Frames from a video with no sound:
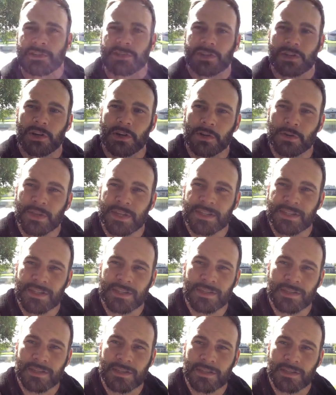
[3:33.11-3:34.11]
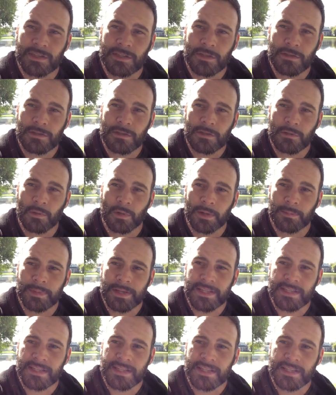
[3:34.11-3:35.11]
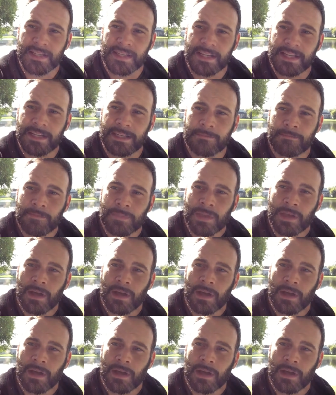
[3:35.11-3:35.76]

So this is 221 BC again.